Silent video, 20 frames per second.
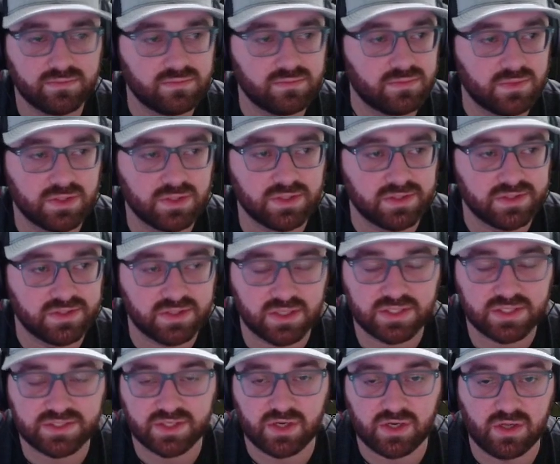
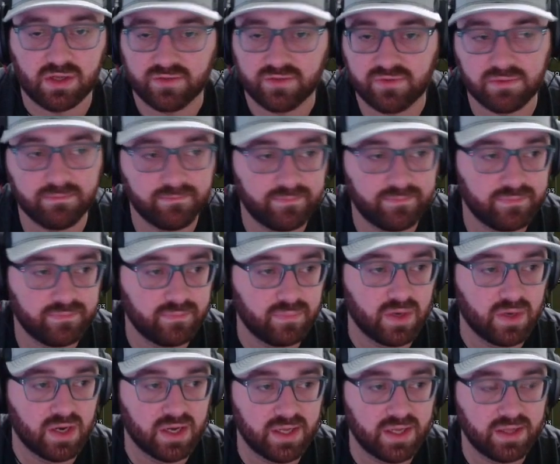It's all of them,
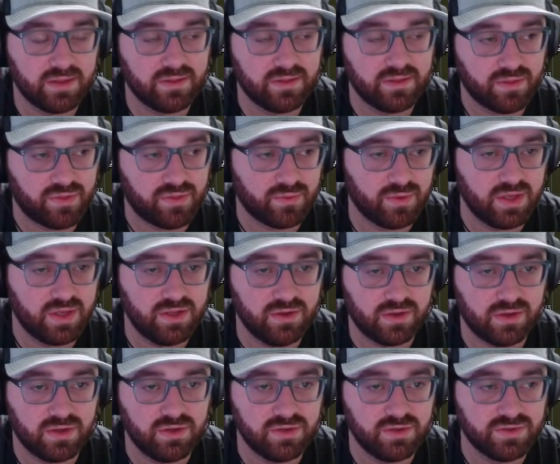but the 3 you
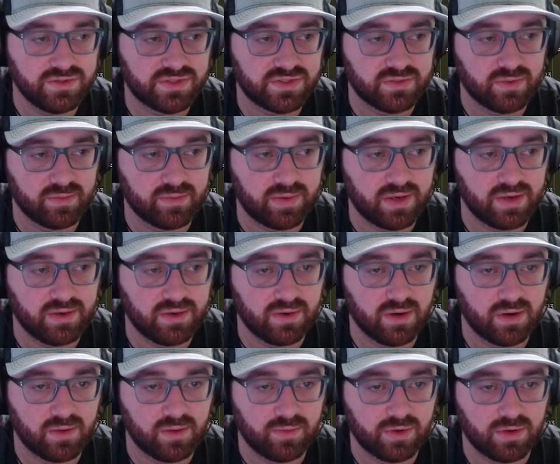can use to repair your
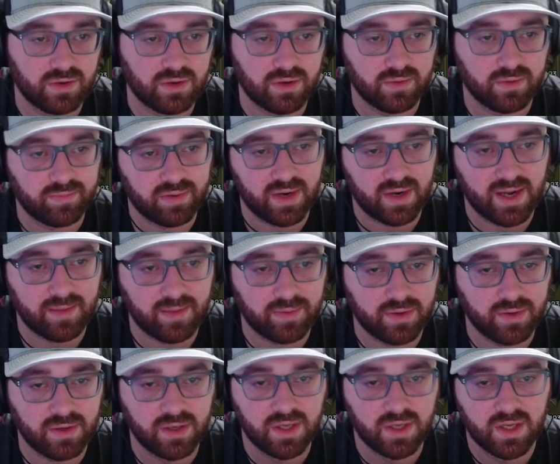armor are
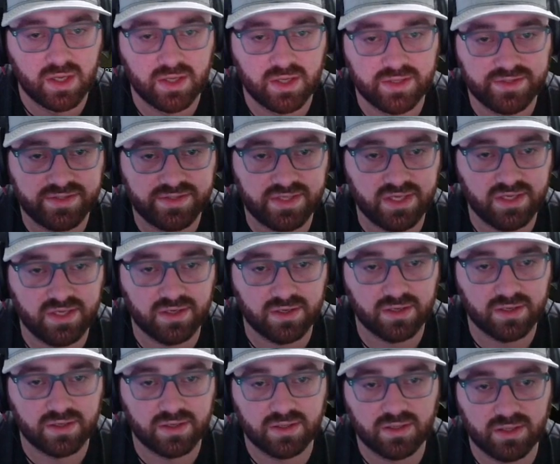Prapper,
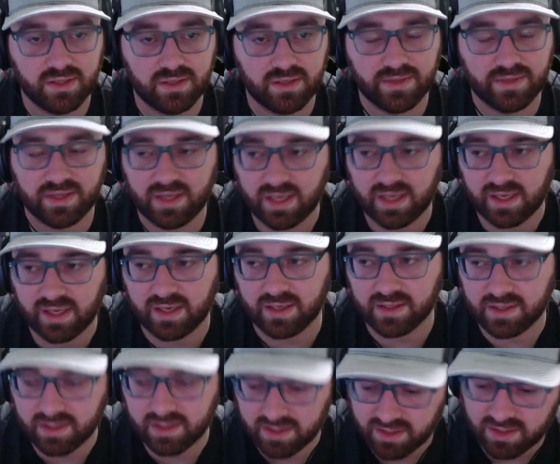Skier, and Mechanic.
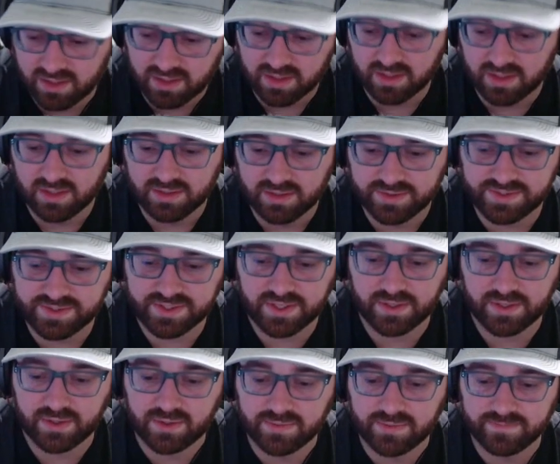
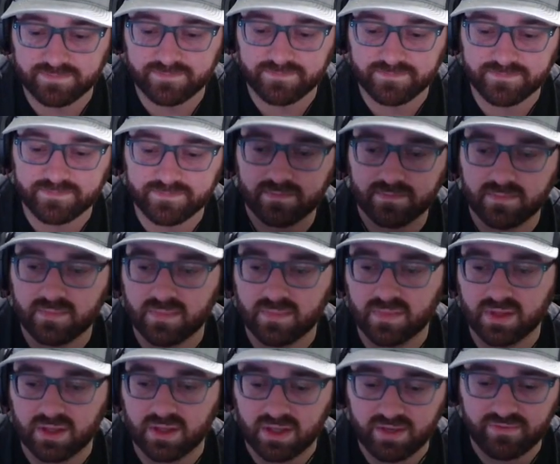So
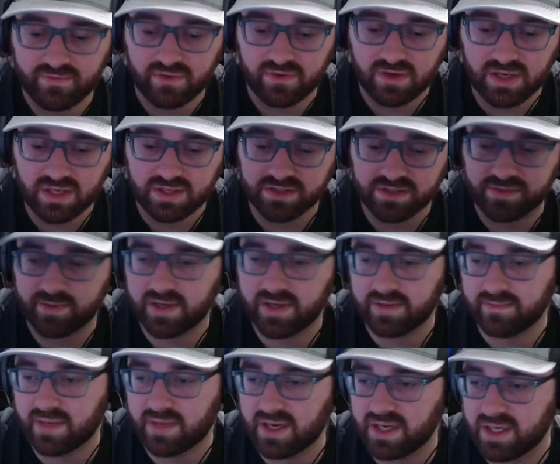if you need to spend
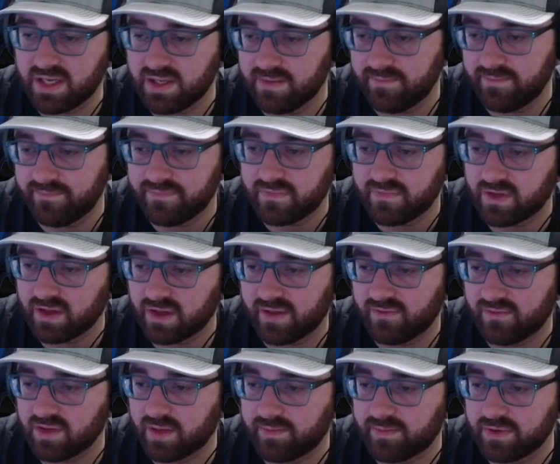money to level
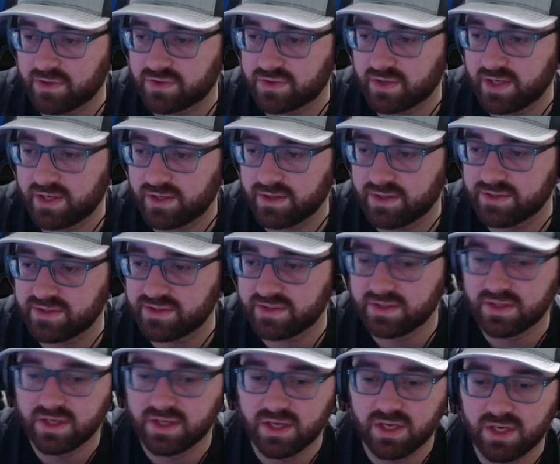up your traders,
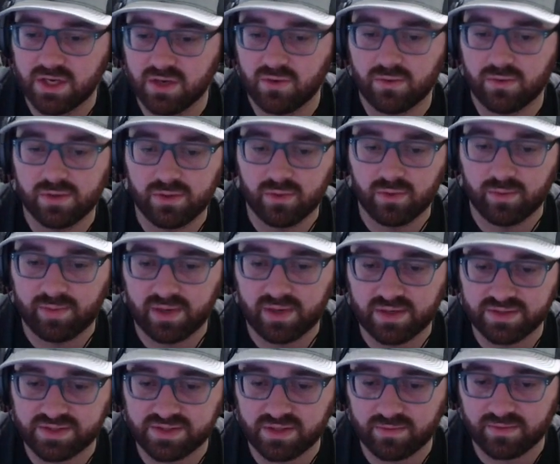when you repair
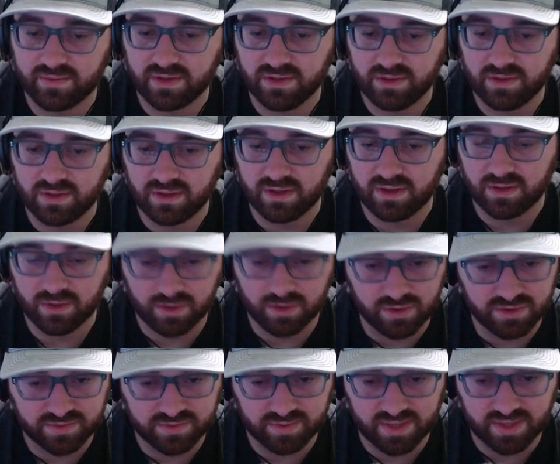something, you can either
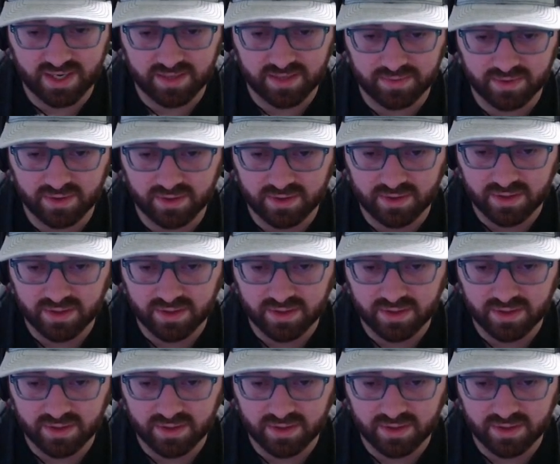use Prapper,